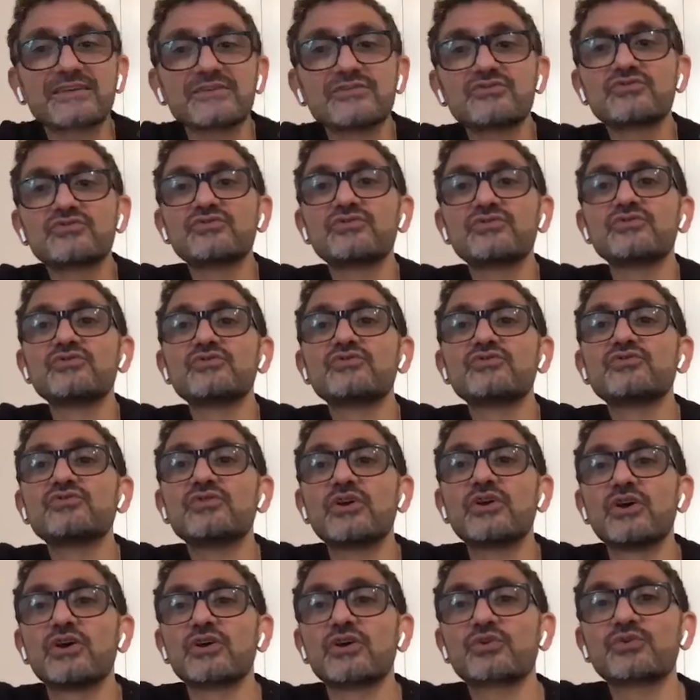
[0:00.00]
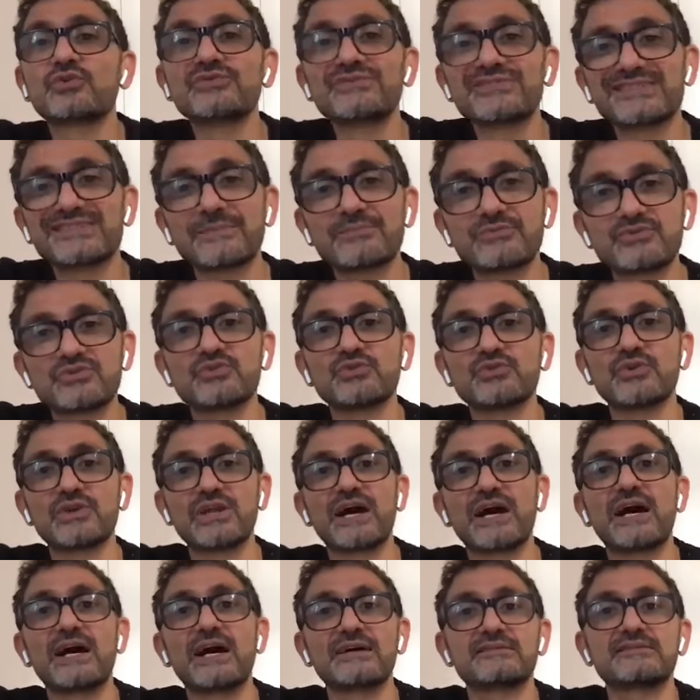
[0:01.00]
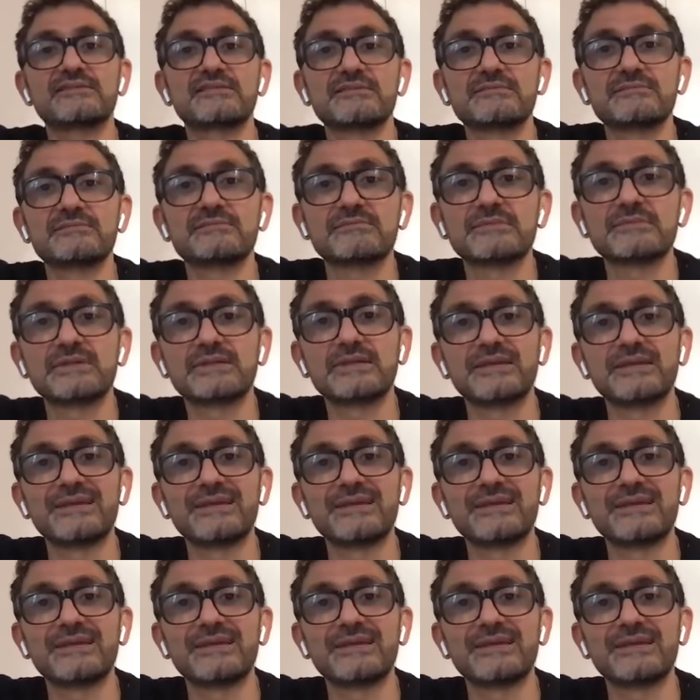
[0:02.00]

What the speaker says: I don't like conceptual art.